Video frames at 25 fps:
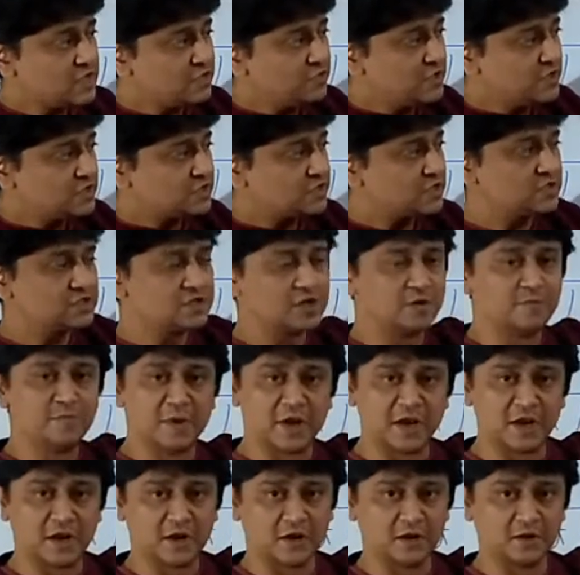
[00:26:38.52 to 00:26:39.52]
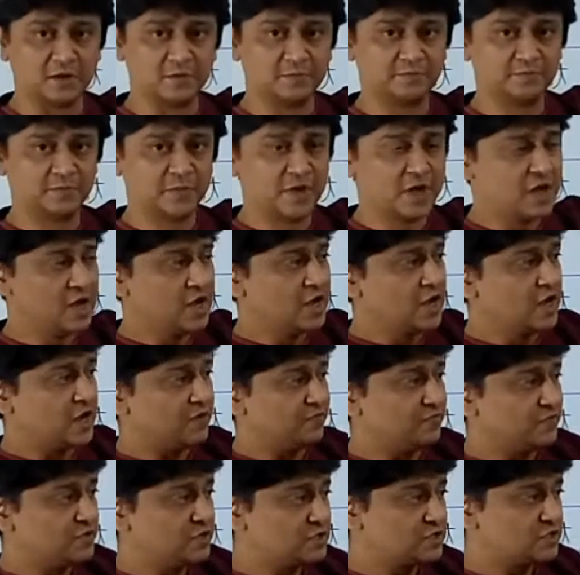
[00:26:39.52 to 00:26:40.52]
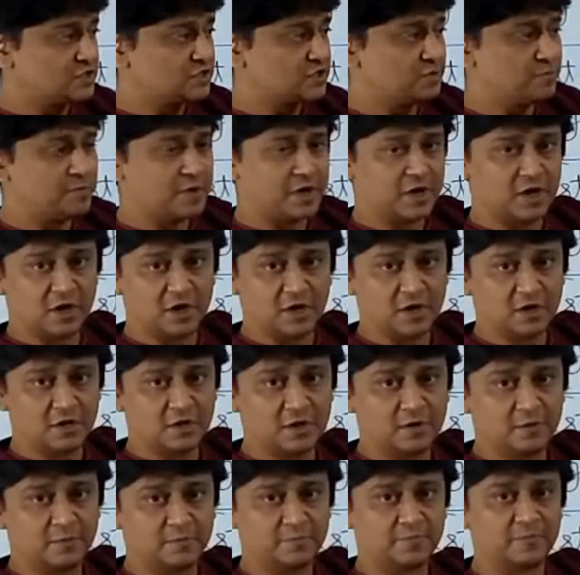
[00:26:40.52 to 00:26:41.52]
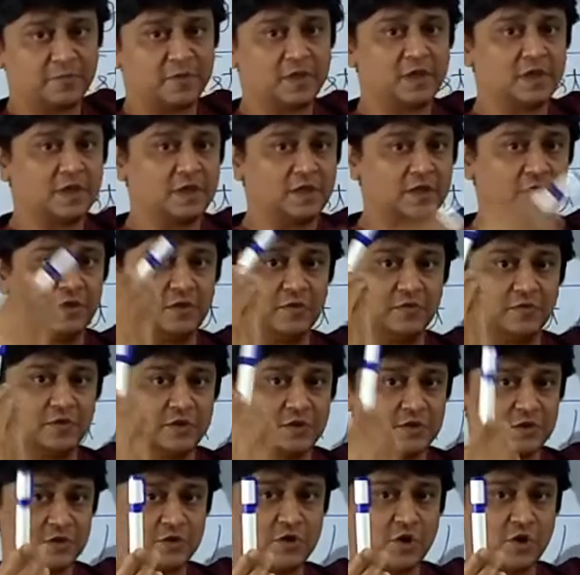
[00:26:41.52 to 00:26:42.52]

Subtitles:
this is the mirror. If this is the mirror, this is